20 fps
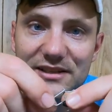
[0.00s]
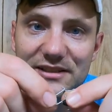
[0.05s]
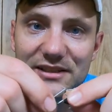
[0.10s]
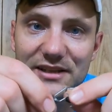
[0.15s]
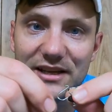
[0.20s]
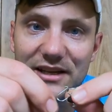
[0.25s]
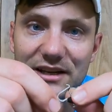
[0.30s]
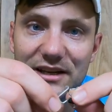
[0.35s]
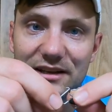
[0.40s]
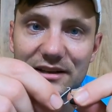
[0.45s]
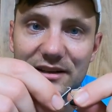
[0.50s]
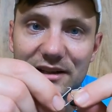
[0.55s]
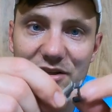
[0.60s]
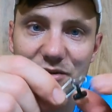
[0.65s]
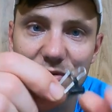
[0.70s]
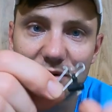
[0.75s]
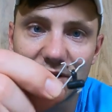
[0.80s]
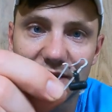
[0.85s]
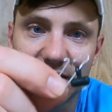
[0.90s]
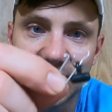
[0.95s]
as needed.
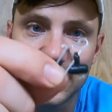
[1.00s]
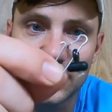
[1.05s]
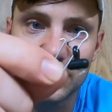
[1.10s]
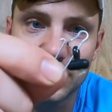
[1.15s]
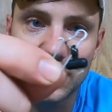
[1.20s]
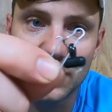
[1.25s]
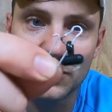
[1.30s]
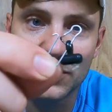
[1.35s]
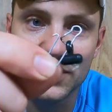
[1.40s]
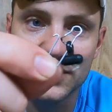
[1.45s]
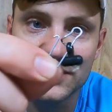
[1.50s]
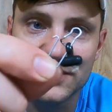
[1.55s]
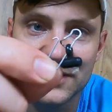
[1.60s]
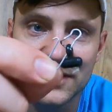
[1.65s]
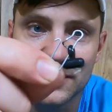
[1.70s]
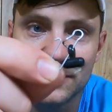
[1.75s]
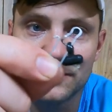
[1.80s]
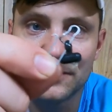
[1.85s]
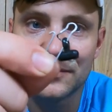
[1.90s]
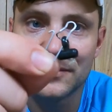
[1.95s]
That's what I like. I don't know how well you can
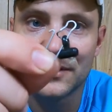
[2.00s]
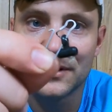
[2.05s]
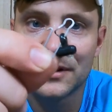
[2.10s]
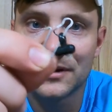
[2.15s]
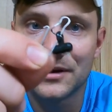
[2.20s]
see them.